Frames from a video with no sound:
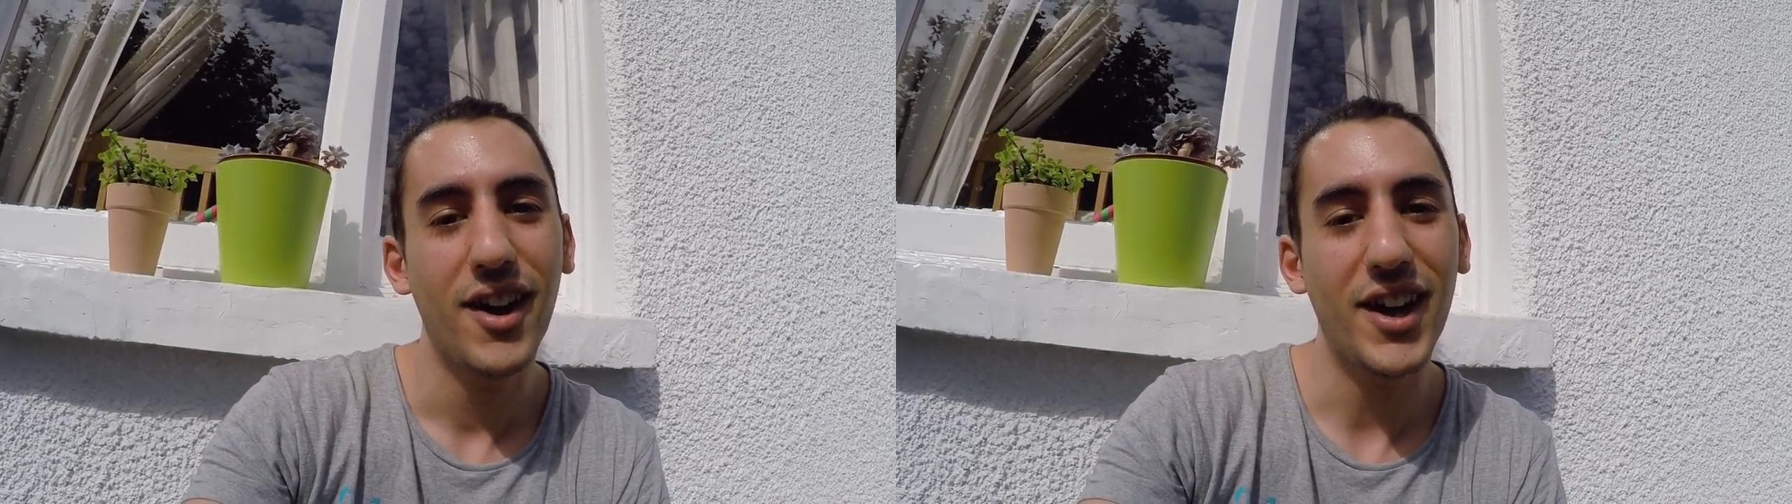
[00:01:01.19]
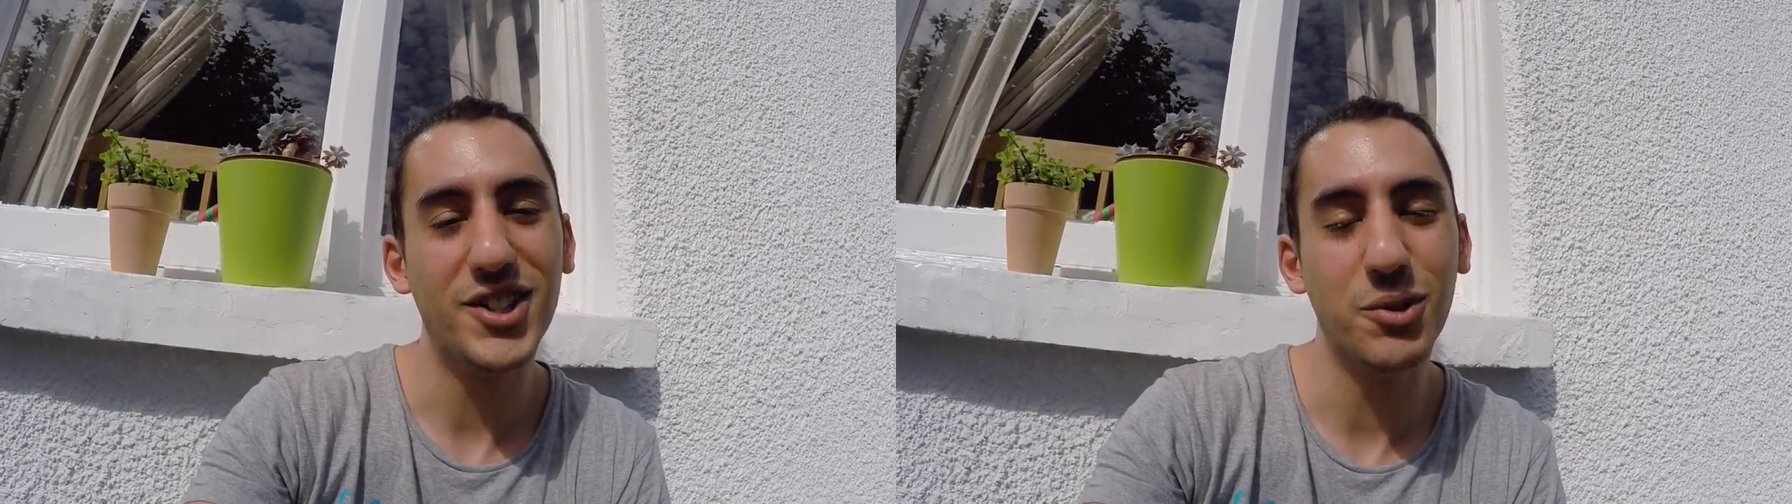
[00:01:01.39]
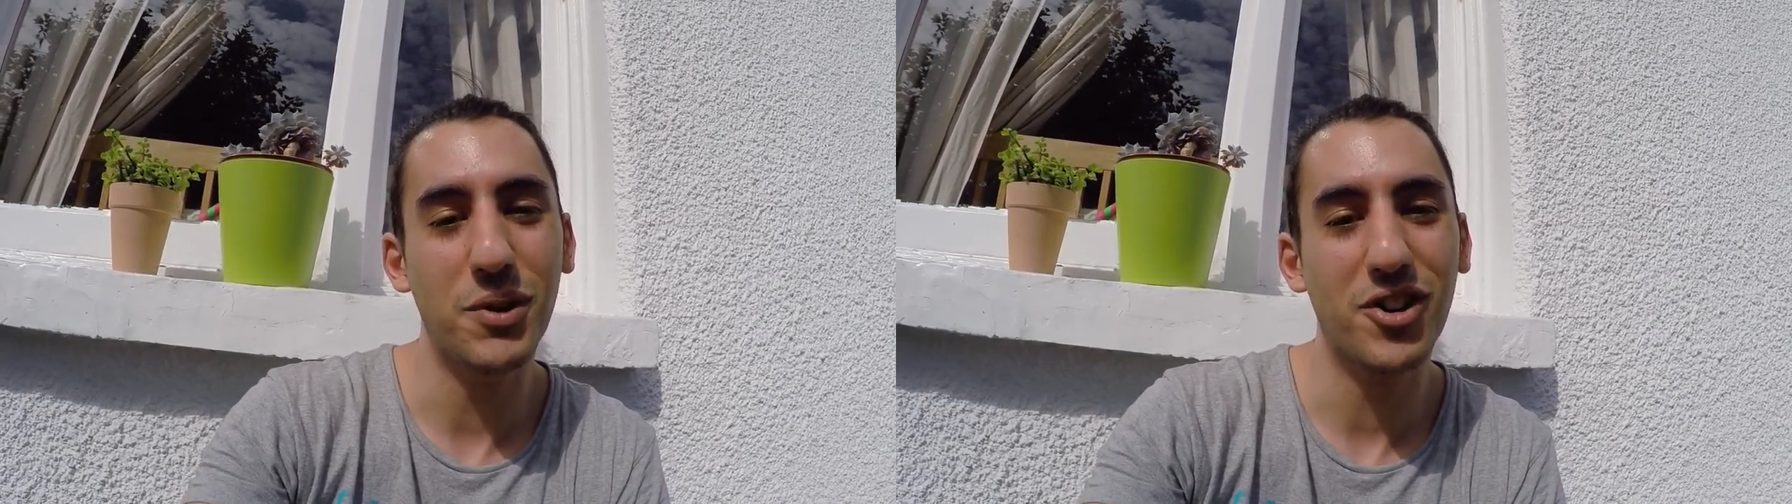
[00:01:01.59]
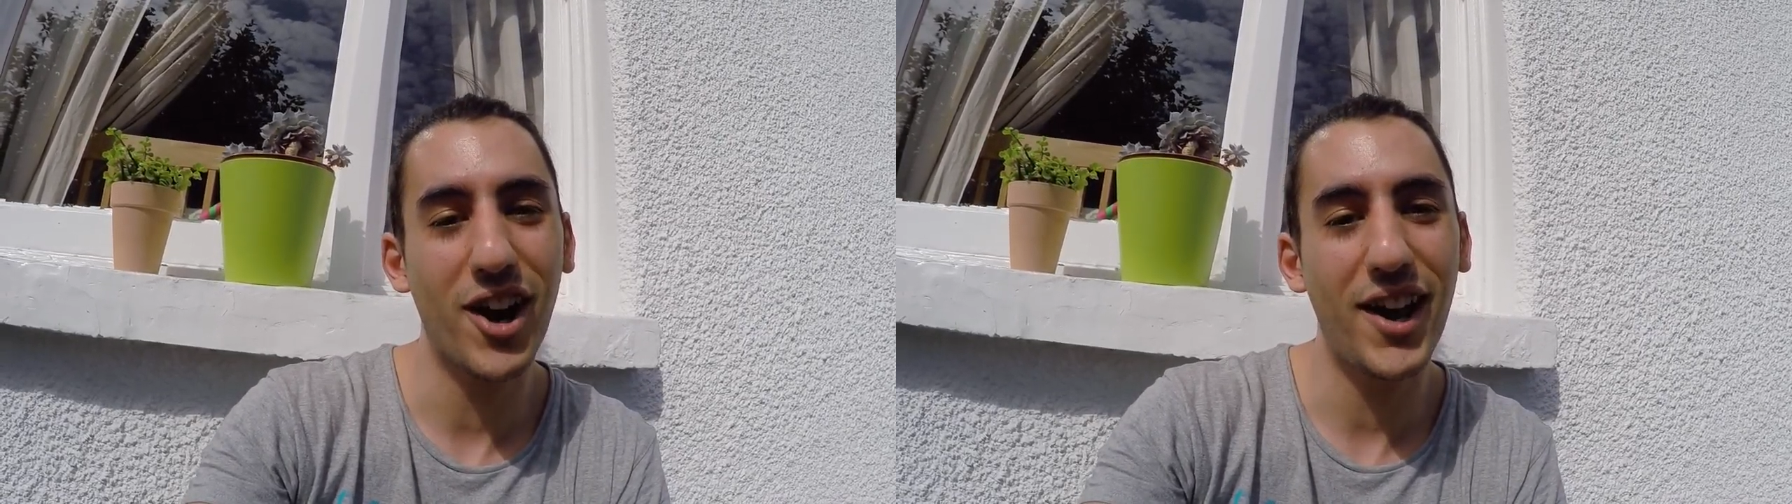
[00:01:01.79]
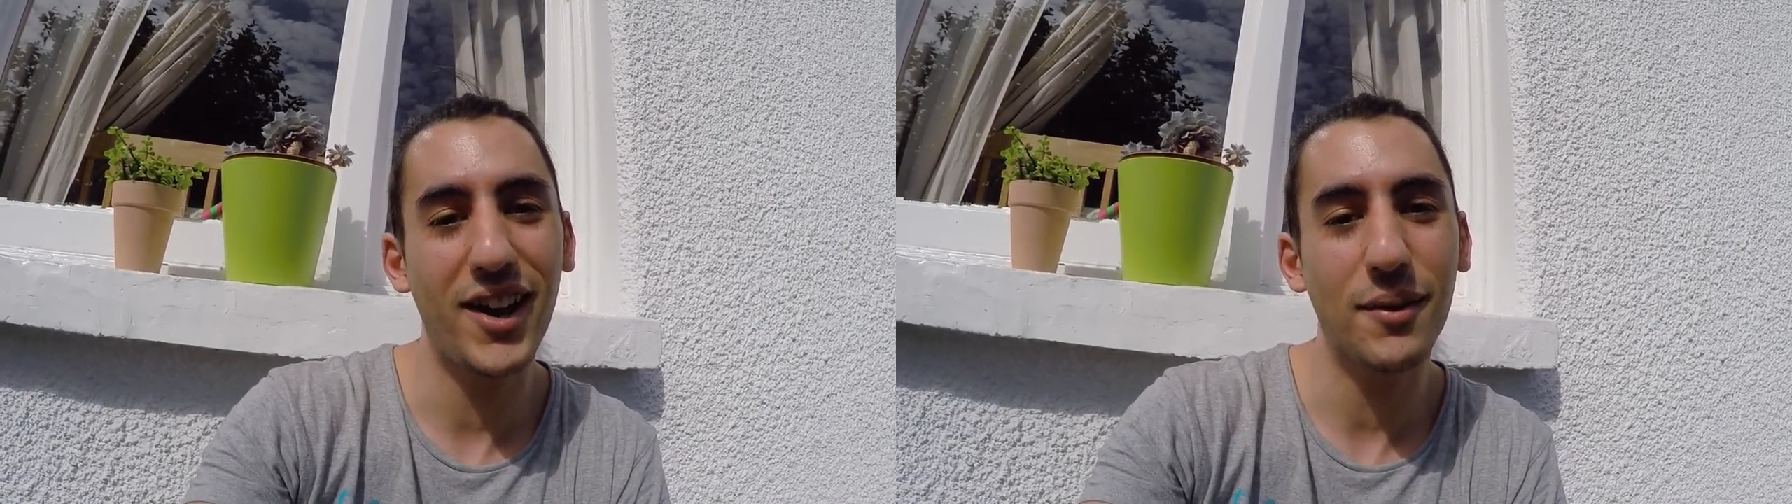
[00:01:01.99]
It should be
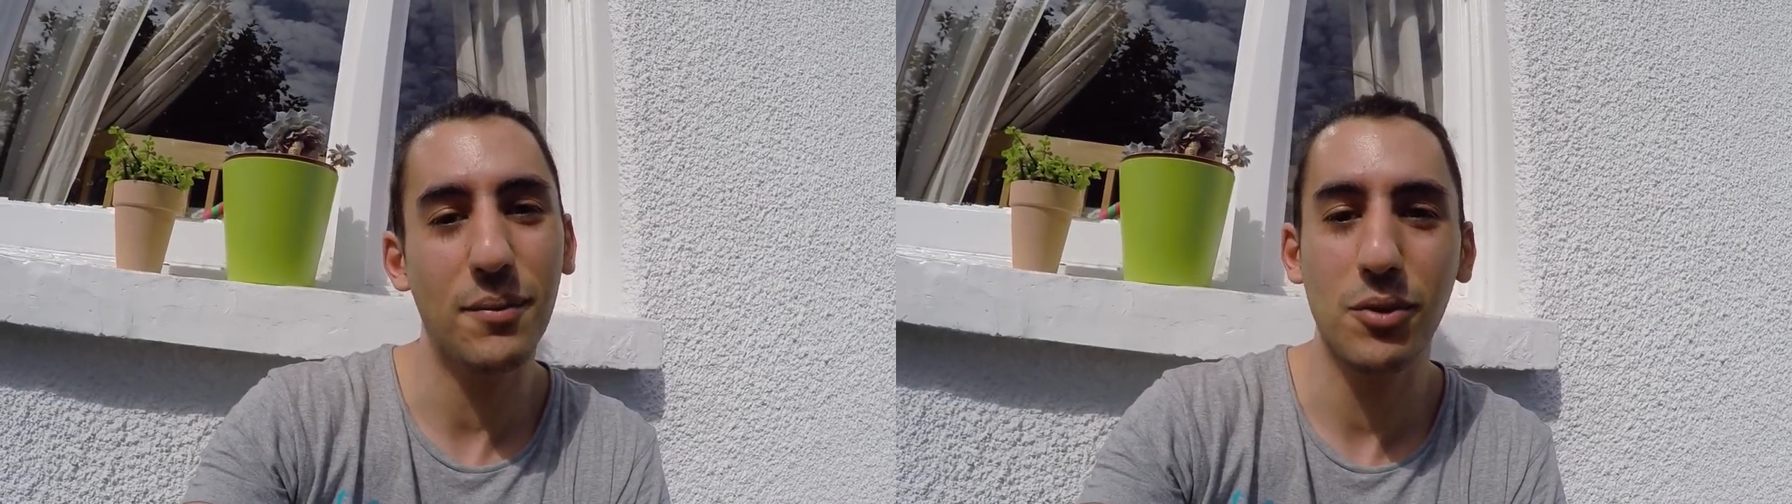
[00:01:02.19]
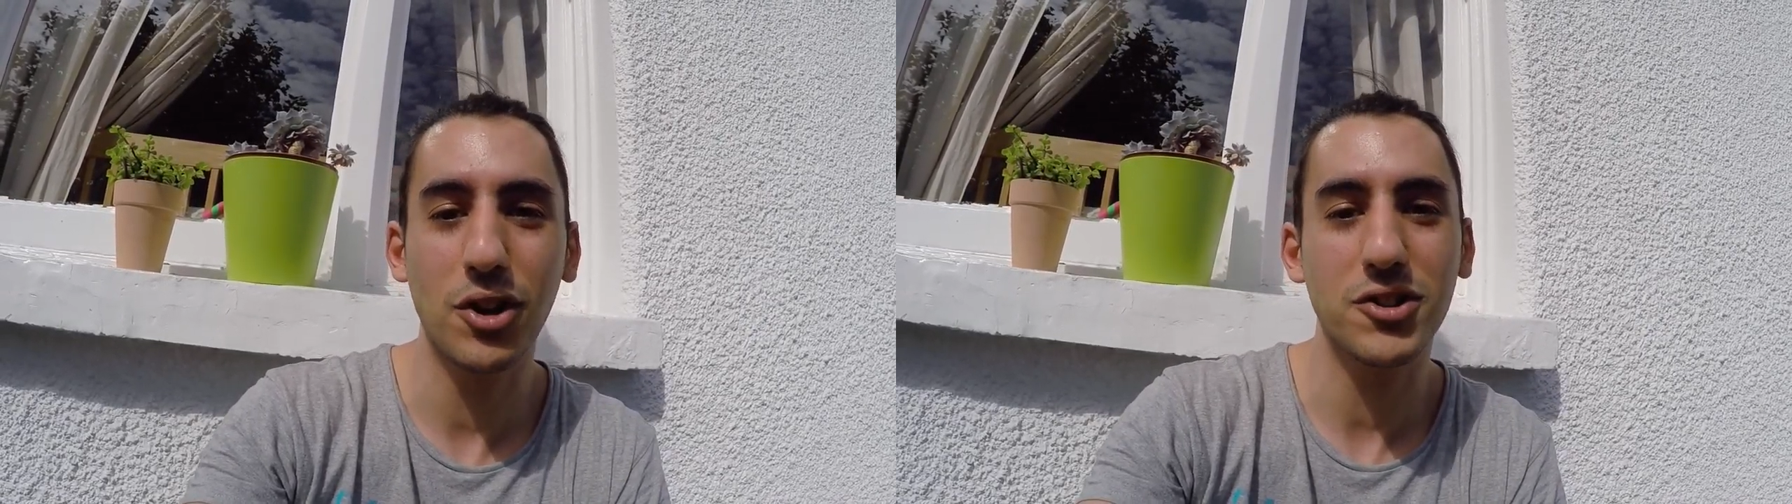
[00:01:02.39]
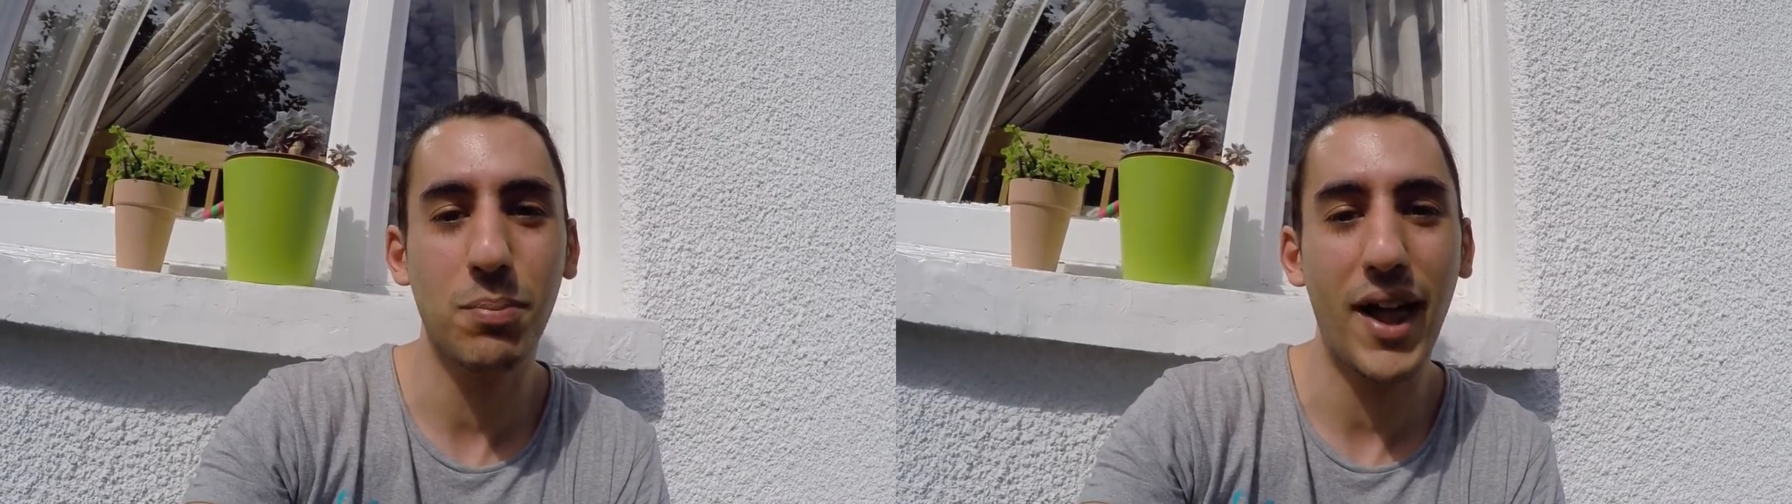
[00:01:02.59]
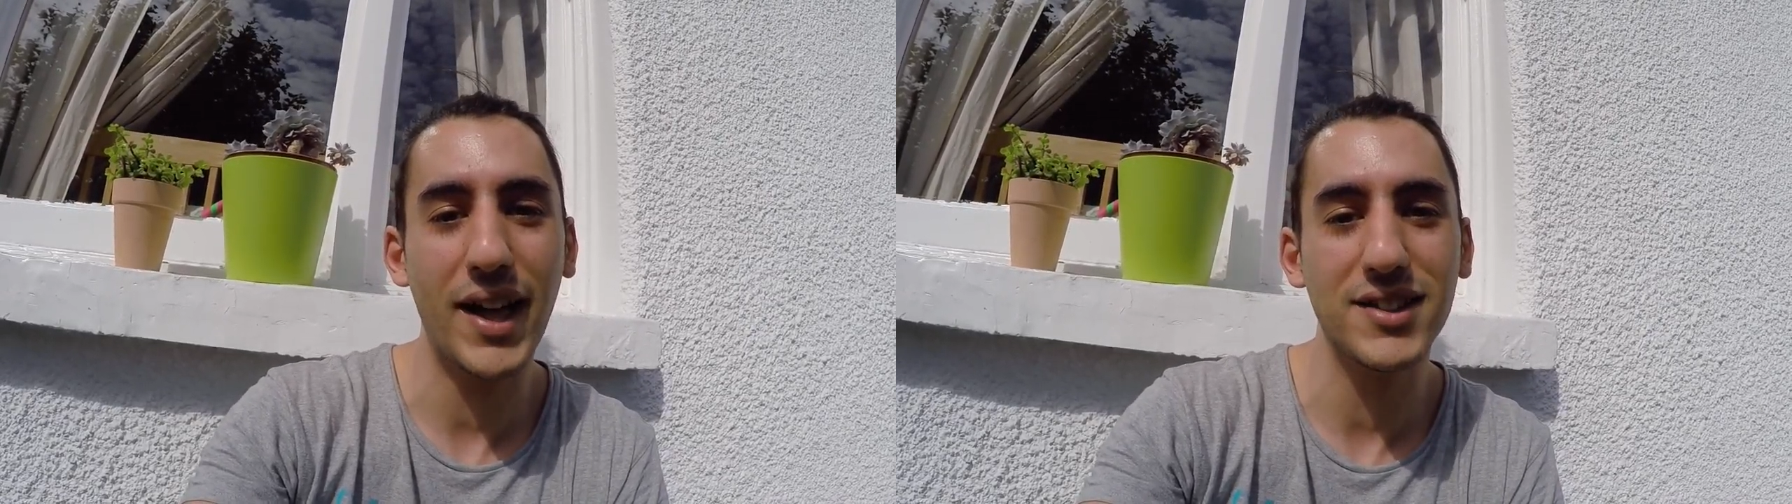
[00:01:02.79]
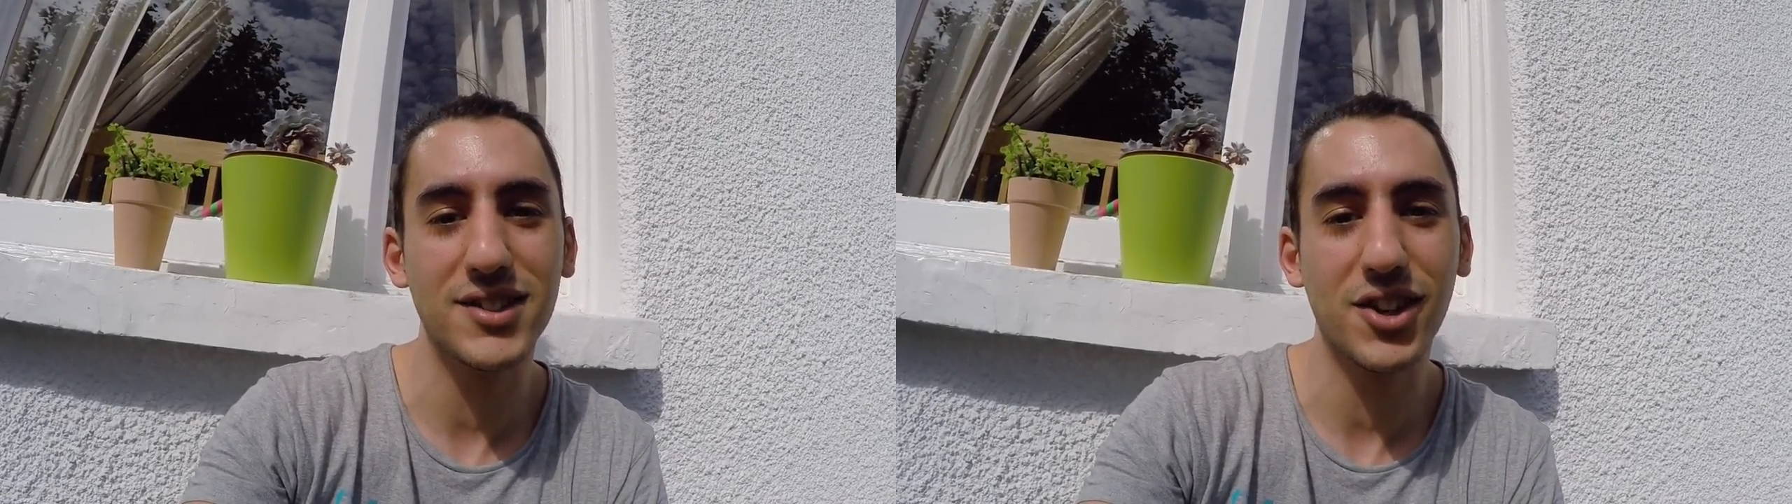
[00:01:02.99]
great. Lots of
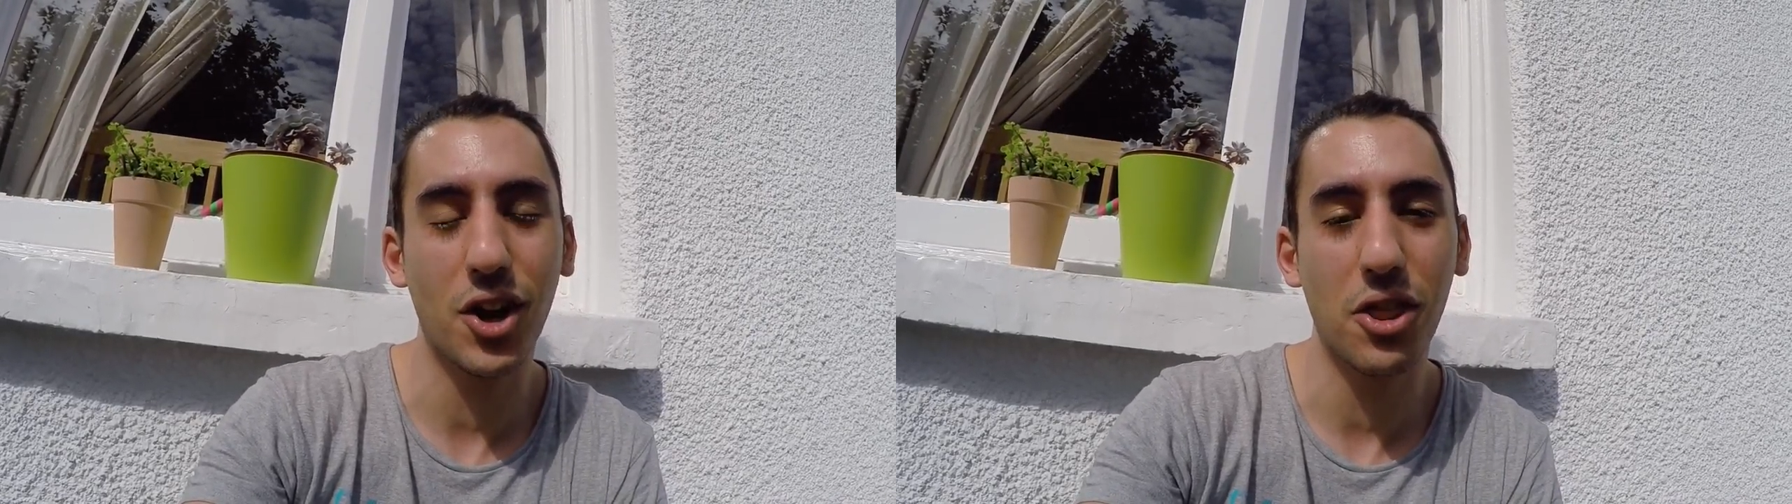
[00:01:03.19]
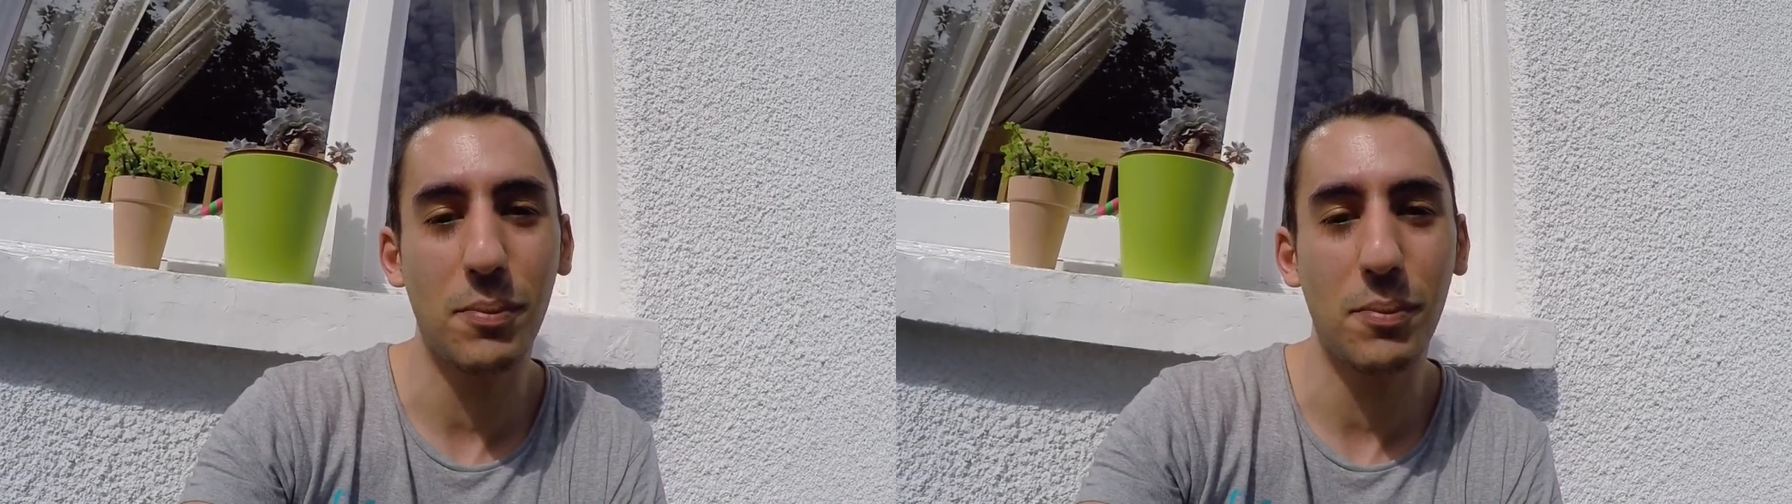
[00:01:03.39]
plans to go to the